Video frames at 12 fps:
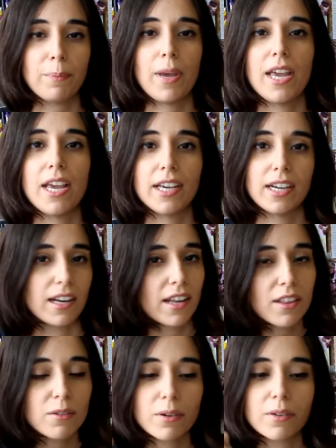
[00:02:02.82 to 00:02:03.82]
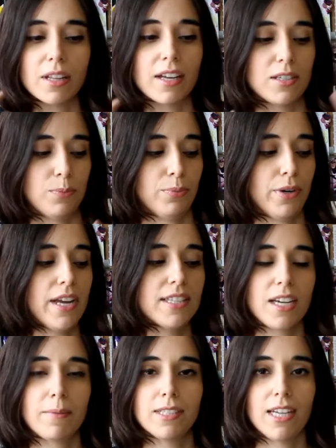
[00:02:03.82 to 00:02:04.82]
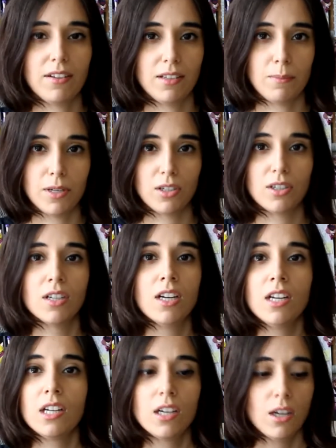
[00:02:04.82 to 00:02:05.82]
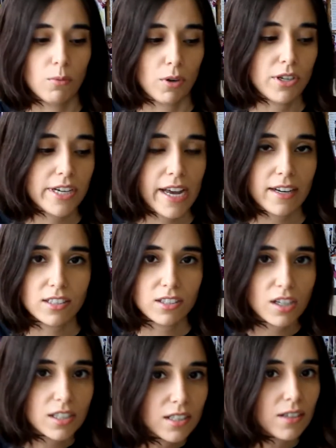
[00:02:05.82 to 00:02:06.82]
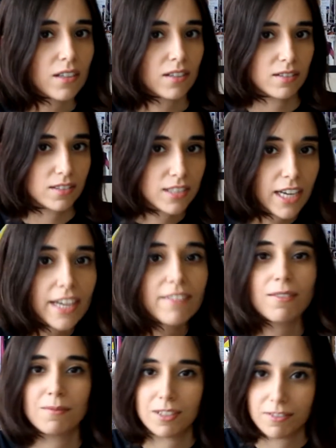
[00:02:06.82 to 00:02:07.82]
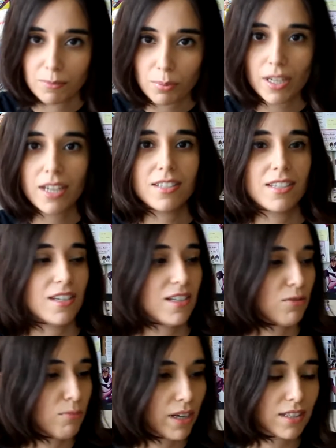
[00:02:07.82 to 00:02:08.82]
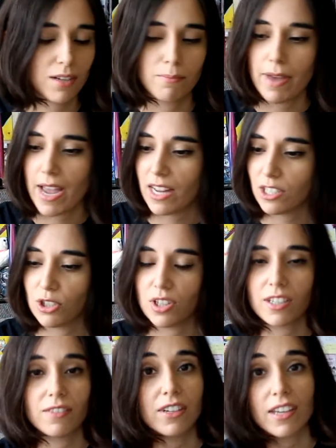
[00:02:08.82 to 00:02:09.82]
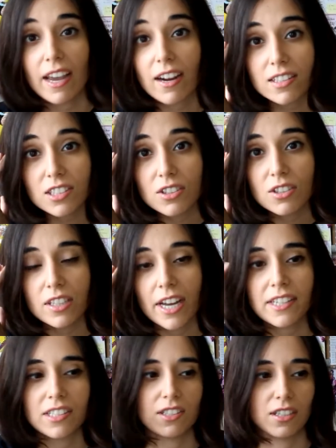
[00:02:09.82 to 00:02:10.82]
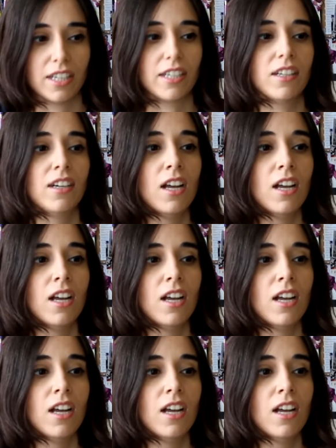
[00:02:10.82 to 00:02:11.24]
pink and another one that has braids coming down the middle. Well, you kind of start to take from different places, mix and match. You think of a character you liked and you're like,